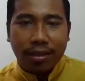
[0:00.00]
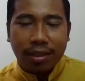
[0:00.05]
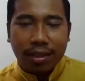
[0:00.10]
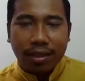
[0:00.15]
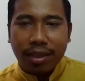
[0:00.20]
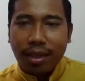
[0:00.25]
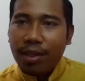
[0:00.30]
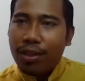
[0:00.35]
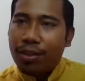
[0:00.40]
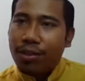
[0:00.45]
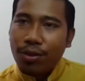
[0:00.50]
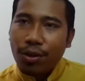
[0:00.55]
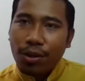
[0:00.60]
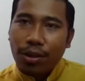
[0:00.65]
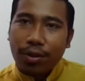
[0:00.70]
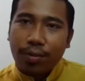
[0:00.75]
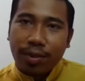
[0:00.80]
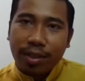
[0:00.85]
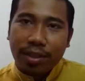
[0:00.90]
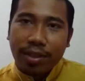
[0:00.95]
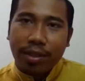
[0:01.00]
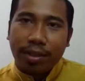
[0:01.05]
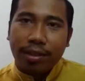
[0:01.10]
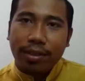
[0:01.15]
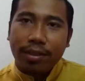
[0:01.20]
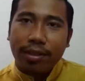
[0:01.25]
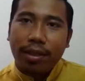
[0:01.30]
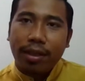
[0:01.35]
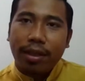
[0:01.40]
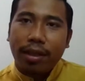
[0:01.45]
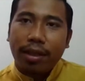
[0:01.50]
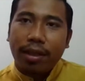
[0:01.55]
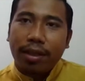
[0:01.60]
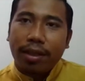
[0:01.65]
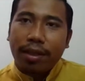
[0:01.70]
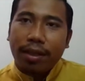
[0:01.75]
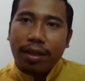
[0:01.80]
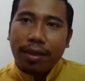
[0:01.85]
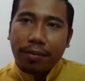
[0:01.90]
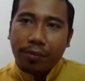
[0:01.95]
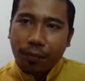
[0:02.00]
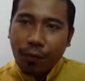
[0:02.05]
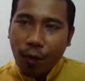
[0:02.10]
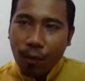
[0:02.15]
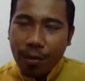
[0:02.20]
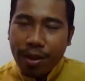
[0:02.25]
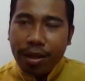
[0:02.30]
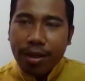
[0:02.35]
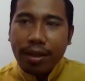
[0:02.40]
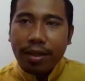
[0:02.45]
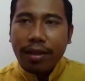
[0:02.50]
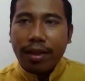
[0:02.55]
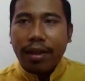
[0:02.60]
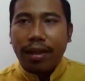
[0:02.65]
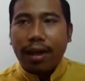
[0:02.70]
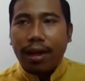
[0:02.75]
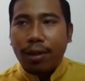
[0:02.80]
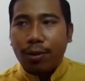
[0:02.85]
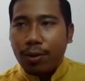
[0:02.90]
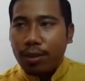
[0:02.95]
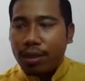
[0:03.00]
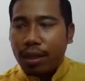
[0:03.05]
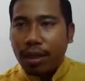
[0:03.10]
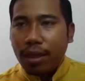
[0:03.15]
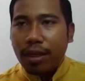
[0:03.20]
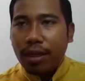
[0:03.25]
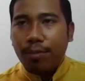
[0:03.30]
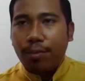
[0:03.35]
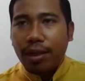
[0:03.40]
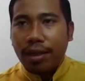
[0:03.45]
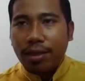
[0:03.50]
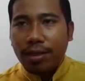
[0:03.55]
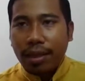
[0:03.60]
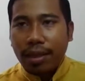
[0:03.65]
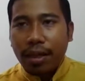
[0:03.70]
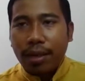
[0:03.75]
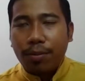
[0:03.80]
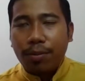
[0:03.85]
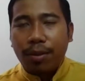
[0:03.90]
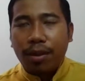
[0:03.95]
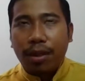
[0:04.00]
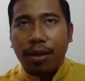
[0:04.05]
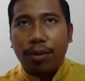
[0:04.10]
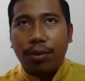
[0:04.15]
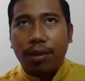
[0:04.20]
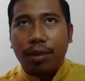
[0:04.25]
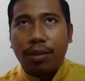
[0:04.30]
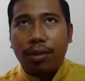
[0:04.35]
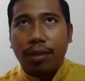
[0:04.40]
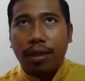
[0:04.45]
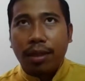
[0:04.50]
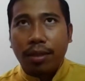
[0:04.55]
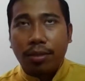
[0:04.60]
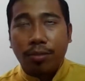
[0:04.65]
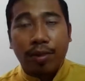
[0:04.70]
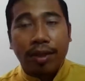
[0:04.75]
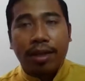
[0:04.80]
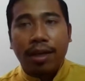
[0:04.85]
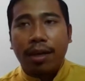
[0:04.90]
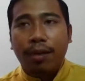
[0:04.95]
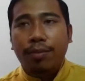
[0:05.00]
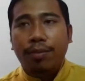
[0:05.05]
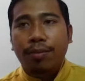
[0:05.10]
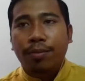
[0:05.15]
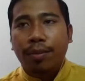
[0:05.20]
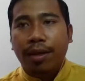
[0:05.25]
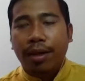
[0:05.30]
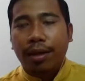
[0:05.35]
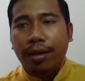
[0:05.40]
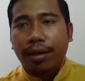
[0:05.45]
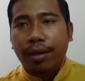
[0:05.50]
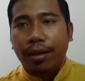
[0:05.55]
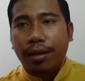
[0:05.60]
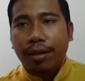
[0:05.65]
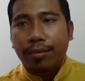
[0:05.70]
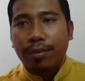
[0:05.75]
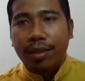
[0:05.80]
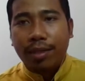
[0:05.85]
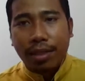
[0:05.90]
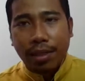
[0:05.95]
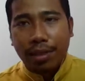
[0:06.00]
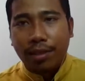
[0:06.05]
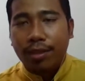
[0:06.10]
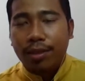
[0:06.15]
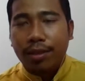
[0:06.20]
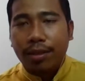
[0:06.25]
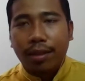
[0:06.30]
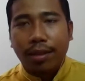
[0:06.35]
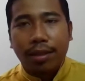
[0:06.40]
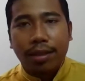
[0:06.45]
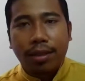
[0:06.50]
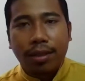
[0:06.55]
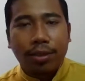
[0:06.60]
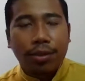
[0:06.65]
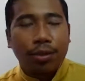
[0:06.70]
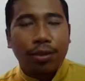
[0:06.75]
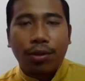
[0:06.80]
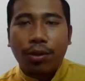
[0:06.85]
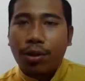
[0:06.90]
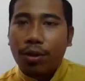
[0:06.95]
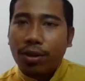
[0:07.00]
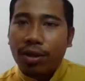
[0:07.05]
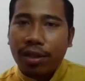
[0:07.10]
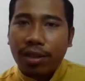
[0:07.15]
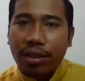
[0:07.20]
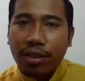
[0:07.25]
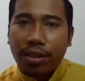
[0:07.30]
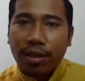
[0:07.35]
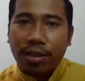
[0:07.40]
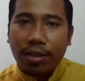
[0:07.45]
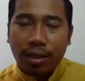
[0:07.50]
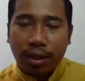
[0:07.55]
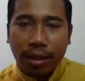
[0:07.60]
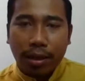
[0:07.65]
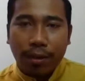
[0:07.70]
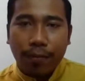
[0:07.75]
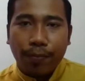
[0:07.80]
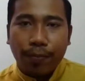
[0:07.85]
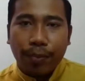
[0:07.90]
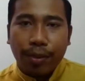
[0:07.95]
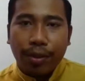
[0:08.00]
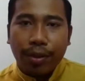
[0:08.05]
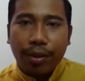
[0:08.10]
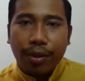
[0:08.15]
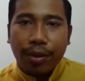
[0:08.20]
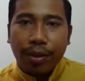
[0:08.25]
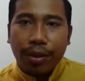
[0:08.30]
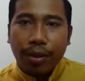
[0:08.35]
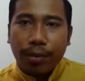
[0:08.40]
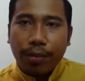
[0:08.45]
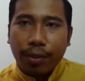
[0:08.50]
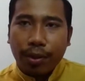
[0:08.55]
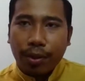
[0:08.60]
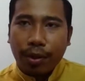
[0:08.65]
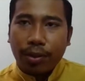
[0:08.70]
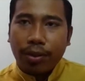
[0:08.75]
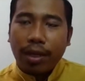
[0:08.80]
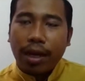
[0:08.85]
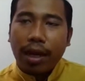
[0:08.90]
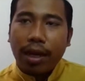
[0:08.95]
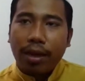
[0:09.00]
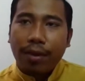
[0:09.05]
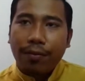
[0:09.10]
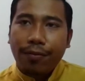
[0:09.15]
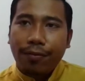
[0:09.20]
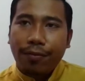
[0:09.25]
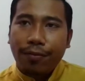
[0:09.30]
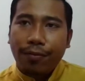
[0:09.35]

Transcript: it's not a business. For me, I would say my startup now has become a business. It's no longer a startup because I